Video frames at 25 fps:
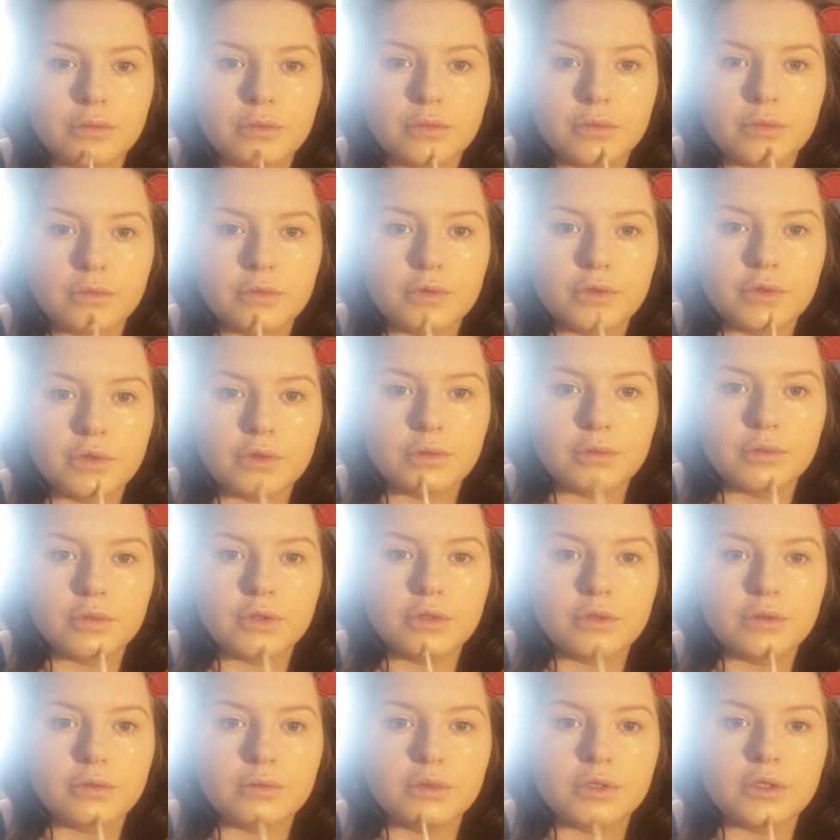And some
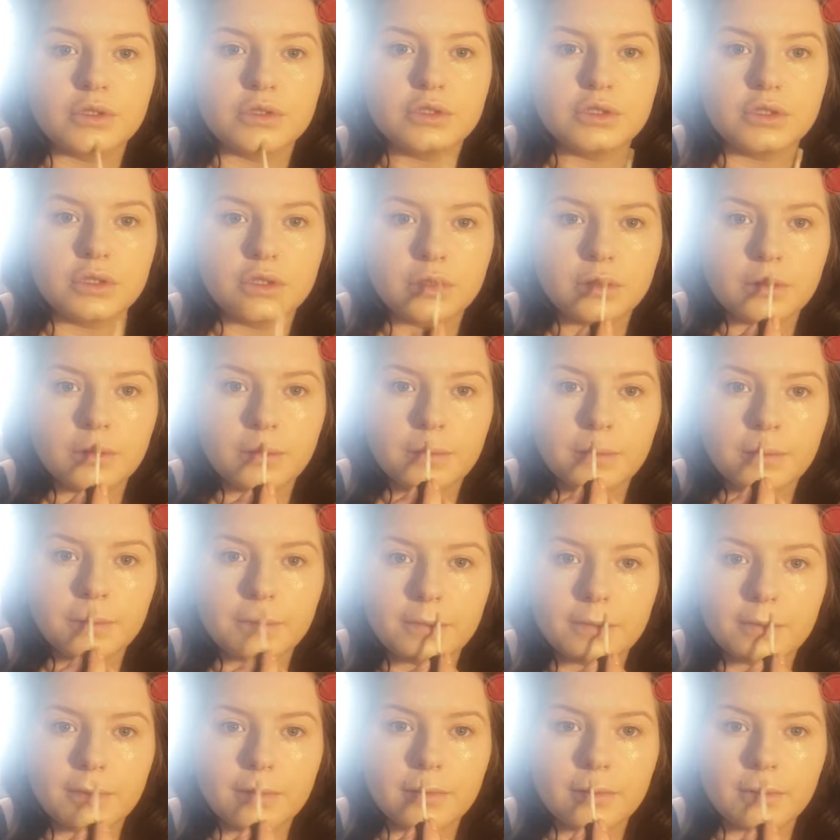here on my chin
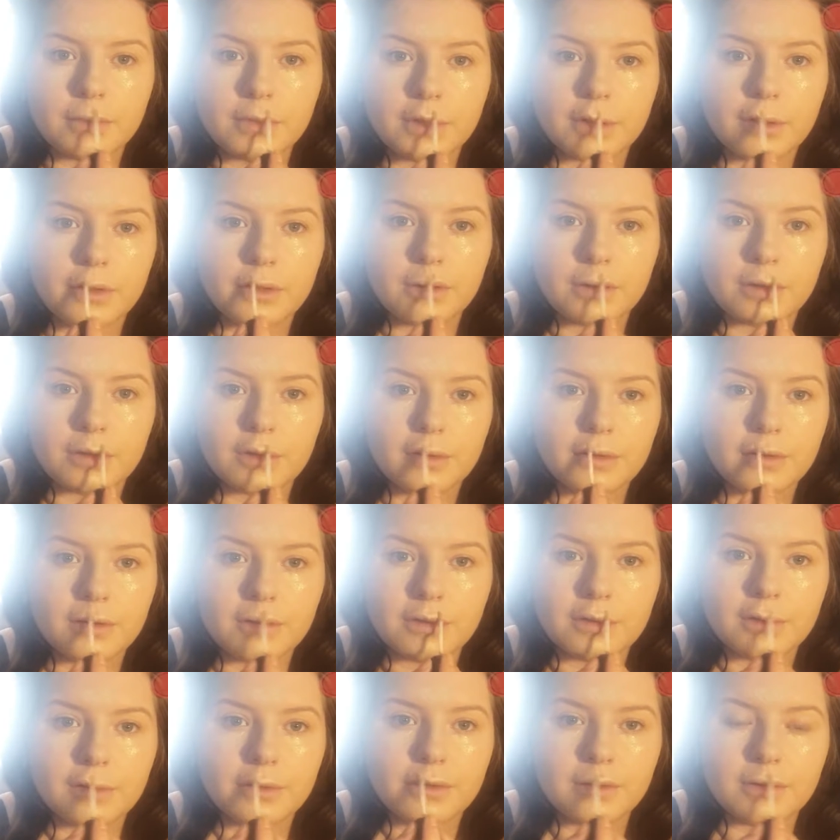and that
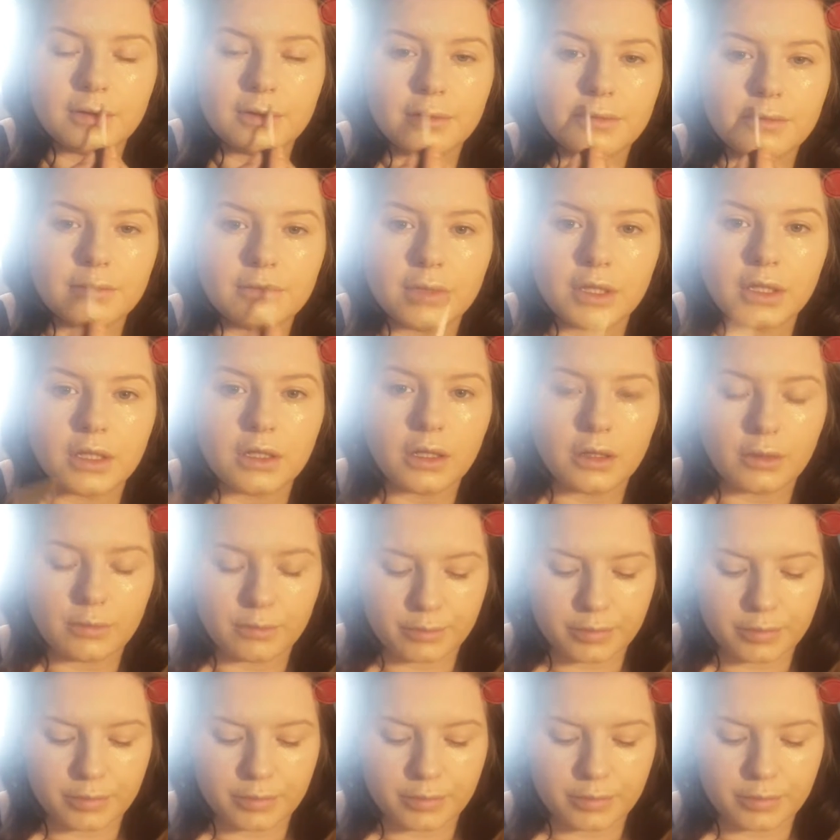one on my lip.